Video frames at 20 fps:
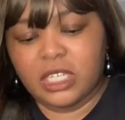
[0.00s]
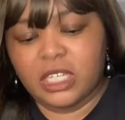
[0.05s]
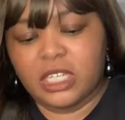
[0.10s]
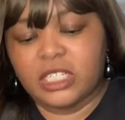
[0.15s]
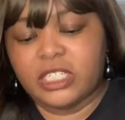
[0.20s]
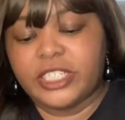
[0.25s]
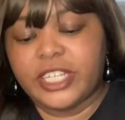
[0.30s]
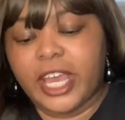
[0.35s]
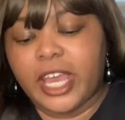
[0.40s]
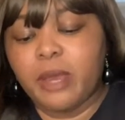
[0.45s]

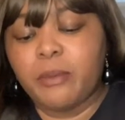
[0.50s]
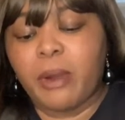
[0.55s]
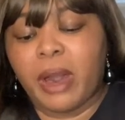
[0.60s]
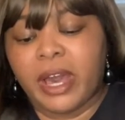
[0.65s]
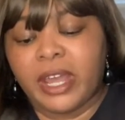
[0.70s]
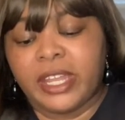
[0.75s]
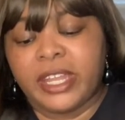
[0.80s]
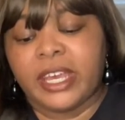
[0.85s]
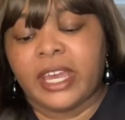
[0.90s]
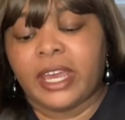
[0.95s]
Day by
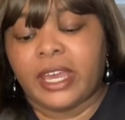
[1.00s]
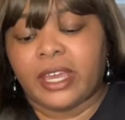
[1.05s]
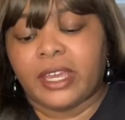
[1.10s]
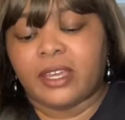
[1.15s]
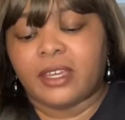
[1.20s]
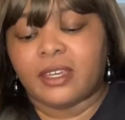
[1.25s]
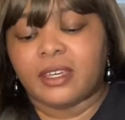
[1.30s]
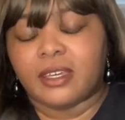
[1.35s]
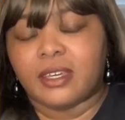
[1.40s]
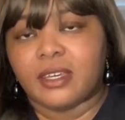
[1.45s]
day,
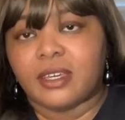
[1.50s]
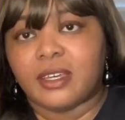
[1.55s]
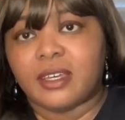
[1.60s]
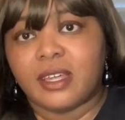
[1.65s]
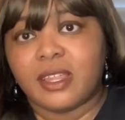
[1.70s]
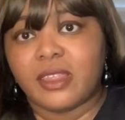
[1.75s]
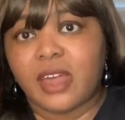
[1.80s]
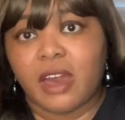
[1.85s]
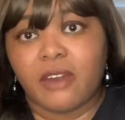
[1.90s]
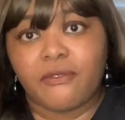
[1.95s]

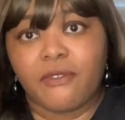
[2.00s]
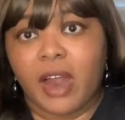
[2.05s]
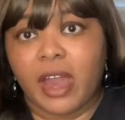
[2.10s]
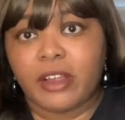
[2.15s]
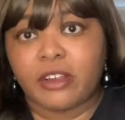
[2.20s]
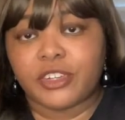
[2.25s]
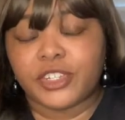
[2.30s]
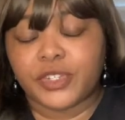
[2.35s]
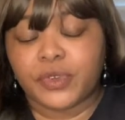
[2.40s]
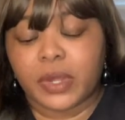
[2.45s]
that fire
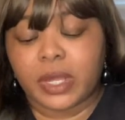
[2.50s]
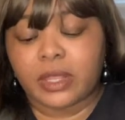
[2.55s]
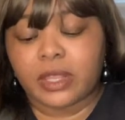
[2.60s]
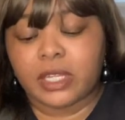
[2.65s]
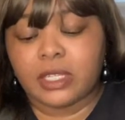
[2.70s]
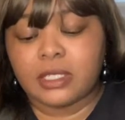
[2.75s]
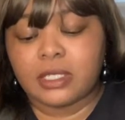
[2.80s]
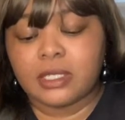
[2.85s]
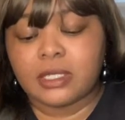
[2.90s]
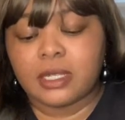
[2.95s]

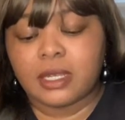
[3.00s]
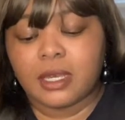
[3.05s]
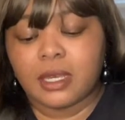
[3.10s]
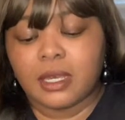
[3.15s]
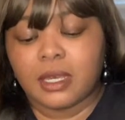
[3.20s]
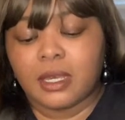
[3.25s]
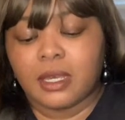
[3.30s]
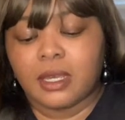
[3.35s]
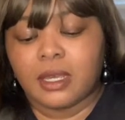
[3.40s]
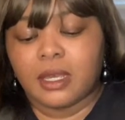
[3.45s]
strengthens.
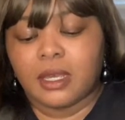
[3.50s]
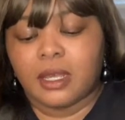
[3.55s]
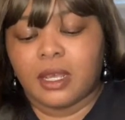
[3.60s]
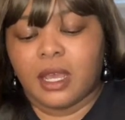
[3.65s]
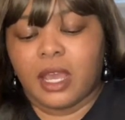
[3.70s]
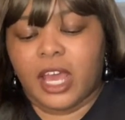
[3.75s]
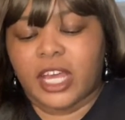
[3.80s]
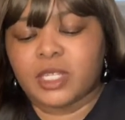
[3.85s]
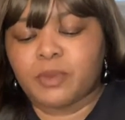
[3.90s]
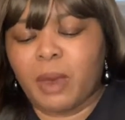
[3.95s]

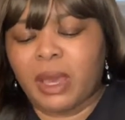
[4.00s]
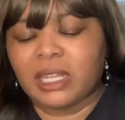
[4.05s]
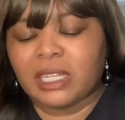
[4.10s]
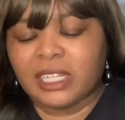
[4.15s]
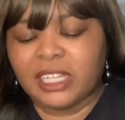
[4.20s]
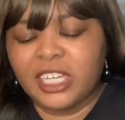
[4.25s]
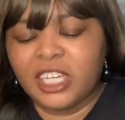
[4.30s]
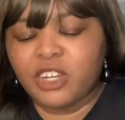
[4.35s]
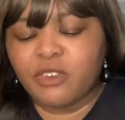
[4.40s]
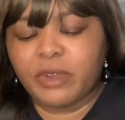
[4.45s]
As my
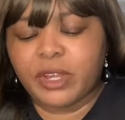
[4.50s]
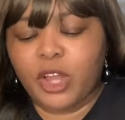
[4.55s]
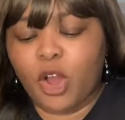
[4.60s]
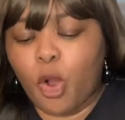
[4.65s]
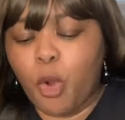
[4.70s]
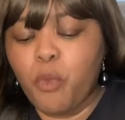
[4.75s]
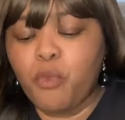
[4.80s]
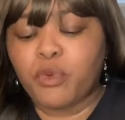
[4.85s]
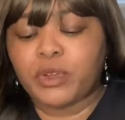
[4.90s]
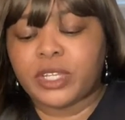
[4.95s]
lingering
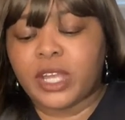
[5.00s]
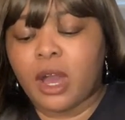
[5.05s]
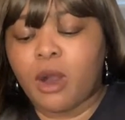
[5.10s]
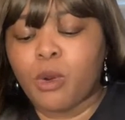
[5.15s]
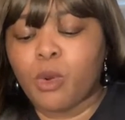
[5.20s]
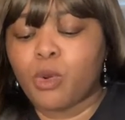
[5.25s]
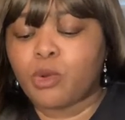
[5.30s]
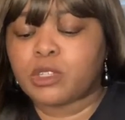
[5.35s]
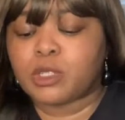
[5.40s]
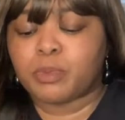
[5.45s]
hope for
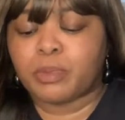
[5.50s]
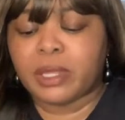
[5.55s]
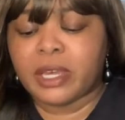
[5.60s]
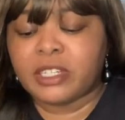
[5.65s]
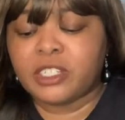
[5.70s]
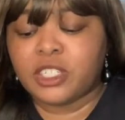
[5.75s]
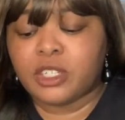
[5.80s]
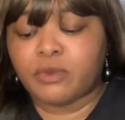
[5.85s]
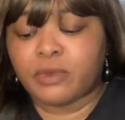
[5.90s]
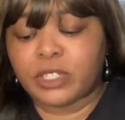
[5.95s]
Dalport's pledge
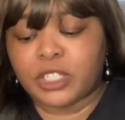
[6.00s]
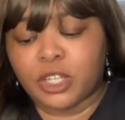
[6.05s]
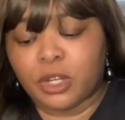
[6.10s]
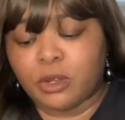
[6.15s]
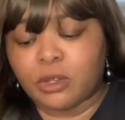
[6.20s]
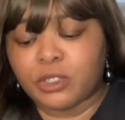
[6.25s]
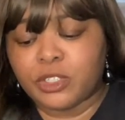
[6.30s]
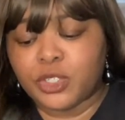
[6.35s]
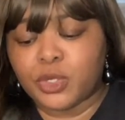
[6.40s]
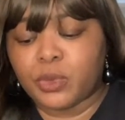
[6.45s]
to
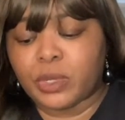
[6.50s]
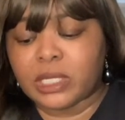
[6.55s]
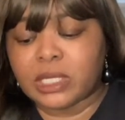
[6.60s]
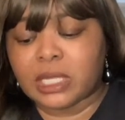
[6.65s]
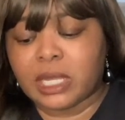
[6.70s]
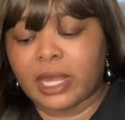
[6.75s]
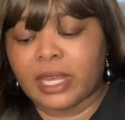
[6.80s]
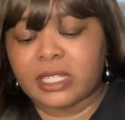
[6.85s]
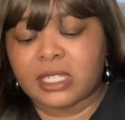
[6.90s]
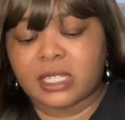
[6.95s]
return to us
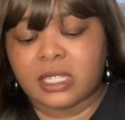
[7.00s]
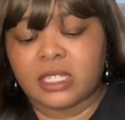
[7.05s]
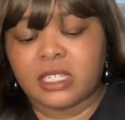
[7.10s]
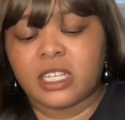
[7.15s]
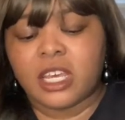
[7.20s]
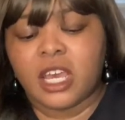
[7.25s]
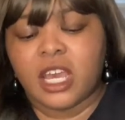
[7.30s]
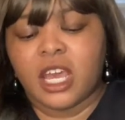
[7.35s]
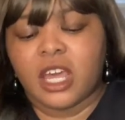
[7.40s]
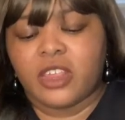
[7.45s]
lessened,
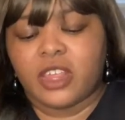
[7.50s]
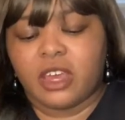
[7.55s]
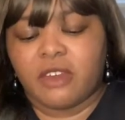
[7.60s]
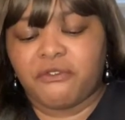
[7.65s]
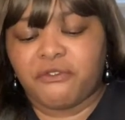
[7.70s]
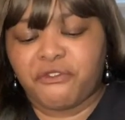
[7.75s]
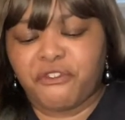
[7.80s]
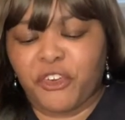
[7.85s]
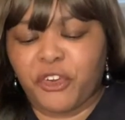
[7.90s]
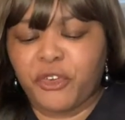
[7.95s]
the
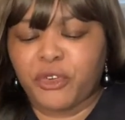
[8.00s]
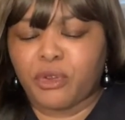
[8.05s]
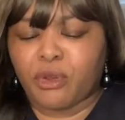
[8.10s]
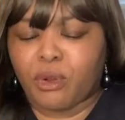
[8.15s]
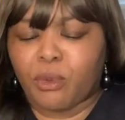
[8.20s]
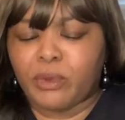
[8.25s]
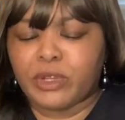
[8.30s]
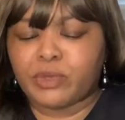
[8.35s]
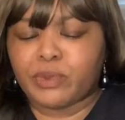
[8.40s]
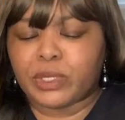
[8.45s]
inferno
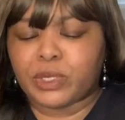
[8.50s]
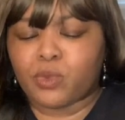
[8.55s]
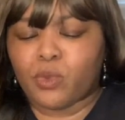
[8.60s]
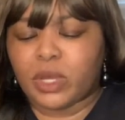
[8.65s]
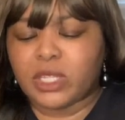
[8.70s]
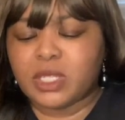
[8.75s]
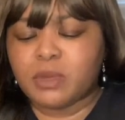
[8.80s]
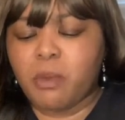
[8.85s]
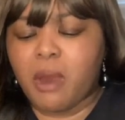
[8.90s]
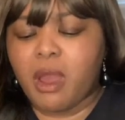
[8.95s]
which was
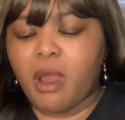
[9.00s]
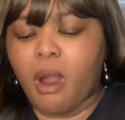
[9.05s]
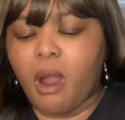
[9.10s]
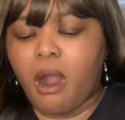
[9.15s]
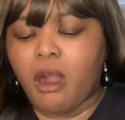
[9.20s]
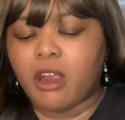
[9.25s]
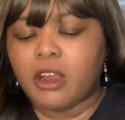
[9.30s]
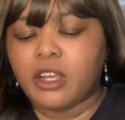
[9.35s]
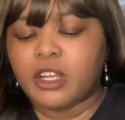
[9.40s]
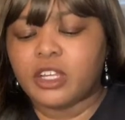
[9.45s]
once my
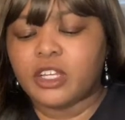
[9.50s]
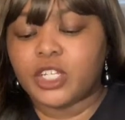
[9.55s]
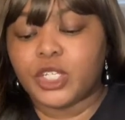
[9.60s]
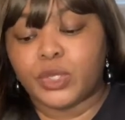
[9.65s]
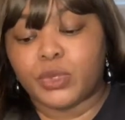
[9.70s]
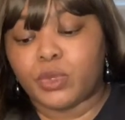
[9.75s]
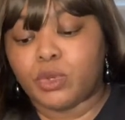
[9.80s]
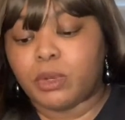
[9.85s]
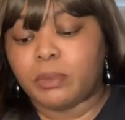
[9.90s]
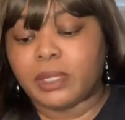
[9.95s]
heart
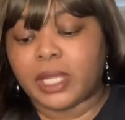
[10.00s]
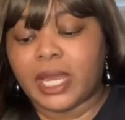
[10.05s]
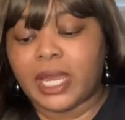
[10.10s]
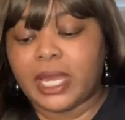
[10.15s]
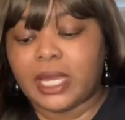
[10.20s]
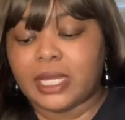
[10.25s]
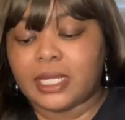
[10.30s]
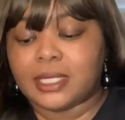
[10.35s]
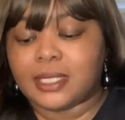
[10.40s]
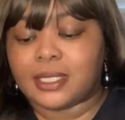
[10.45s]
grew
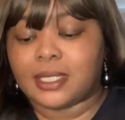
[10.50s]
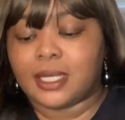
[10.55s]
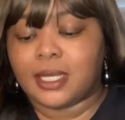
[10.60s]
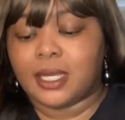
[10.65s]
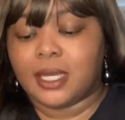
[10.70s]
ablaze.